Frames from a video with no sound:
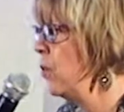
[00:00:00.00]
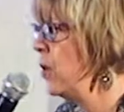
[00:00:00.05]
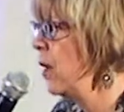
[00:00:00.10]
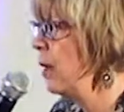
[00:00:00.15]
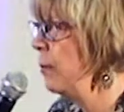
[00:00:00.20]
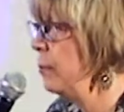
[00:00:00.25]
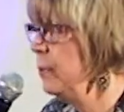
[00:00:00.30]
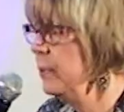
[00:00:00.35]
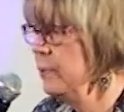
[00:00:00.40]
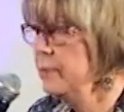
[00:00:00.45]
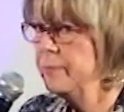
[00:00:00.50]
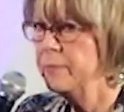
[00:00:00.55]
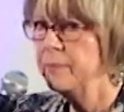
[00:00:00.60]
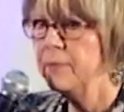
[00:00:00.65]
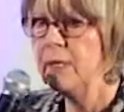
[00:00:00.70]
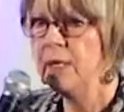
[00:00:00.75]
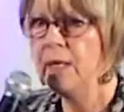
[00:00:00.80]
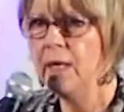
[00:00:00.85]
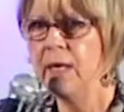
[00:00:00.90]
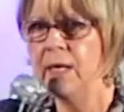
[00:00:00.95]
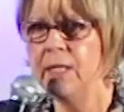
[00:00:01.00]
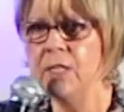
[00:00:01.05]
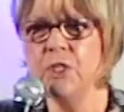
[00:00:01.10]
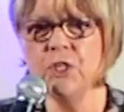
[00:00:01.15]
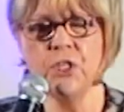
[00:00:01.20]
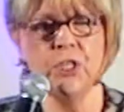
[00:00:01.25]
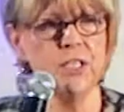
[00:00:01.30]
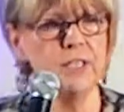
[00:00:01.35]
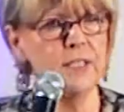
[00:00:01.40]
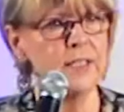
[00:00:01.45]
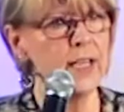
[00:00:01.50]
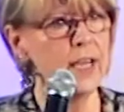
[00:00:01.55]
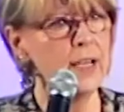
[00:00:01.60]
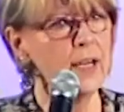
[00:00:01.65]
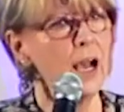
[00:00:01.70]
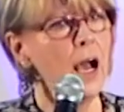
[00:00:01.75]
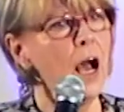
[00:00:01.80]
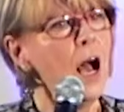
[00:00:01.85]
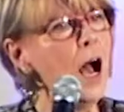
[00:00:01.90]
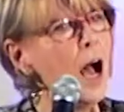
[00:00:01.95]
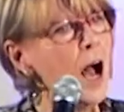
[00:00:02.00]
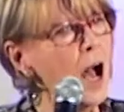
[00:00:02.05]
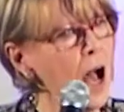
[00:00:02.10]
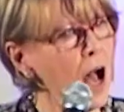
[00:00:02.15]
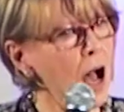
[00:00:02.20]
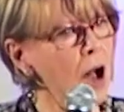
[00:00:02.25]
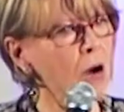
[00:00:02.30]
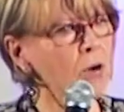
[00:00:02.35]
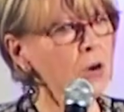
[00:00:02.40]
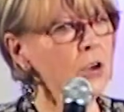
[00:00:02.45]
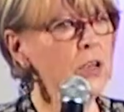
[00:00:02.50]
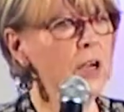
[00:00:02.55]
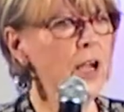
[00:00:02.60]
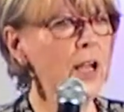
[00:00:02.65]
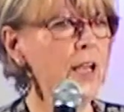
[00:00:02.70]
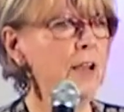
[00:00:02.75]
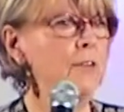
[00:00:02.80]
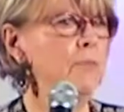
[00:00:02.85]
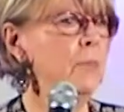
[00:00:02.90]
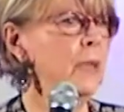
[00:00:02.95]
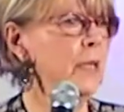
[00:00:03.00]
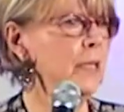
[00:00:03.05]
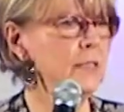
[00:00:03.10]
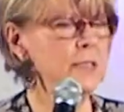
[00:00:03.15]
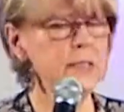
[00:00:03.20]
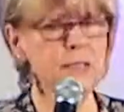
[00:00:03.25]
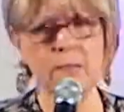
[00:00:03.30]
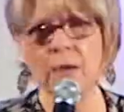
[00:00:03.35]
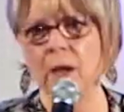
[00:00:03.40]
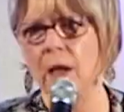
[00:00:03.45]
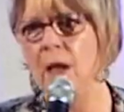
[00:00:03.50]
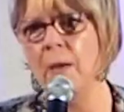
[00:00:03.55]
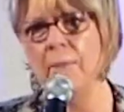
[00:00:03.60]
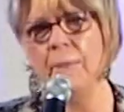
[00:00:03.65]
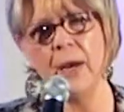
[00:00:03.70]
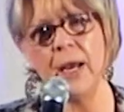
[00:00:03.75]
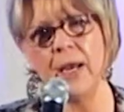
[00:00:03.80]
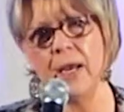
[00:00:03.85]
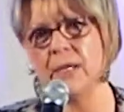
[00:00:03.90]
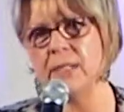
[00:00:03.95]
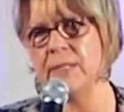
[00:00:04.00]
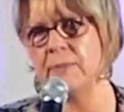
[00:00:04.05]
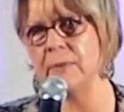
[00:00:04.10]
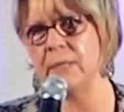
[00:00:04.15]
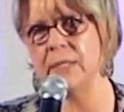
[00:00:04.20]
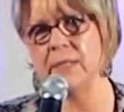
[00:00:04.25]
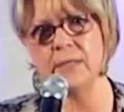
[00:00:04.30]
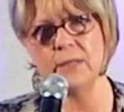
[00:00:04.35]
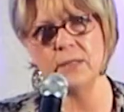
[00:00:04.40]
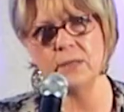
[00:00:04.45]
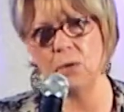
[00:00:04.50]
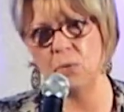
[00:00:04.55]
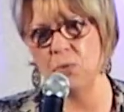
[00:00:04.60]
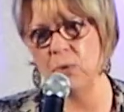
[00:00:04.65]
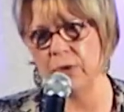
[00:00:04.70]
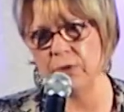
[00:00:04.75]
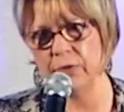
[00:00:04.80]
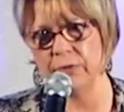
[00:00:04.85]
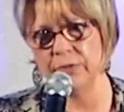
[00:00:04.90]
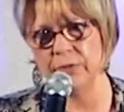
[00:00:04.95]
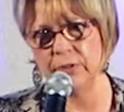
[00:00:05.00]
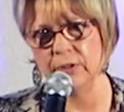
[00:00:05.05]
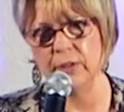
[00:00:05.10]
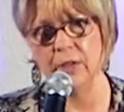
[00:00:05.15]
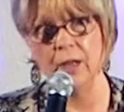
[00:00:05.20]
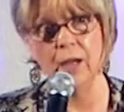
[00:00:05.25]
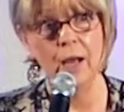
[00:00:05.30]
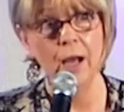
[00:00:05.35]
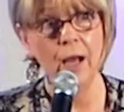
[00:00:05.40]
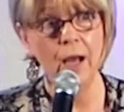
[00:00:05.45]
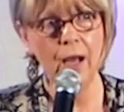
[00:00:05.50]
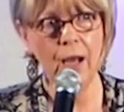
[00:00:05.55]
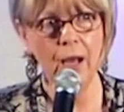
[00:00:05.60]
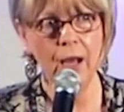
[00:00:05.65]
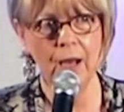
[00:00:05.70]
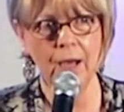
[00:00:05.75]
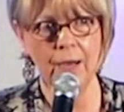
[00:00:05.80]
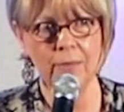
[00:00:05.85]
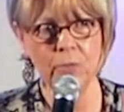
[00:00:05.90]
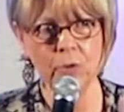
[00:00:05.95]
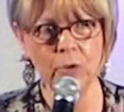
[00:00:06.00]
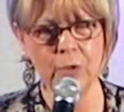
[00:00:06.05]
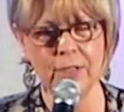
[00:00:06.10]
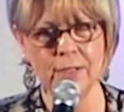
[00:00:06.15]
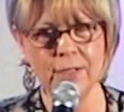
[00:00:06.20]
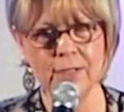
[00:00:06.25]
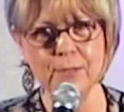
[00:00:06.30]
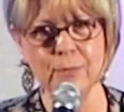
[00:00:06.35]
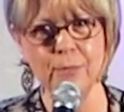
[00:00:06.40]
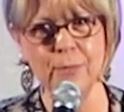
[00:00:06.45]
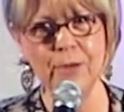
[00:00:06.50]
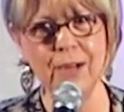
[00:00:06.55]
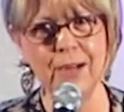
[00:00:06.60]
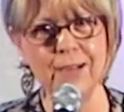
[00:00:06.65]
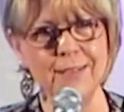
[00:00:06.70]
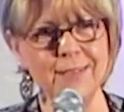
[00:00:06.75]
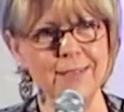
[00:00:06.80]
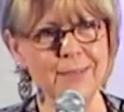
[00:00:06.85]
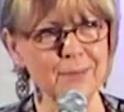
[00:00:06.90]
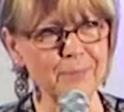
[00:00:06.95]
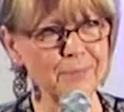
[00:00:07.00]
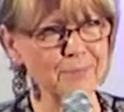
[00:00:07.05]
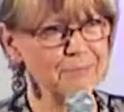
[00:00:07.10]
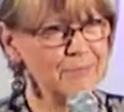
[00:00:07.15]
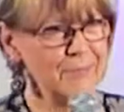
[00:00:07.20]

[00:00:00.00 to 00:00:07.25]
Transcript: up. And she said, "How could I have been so? My husband is so wonderful. I'm going to surprise him."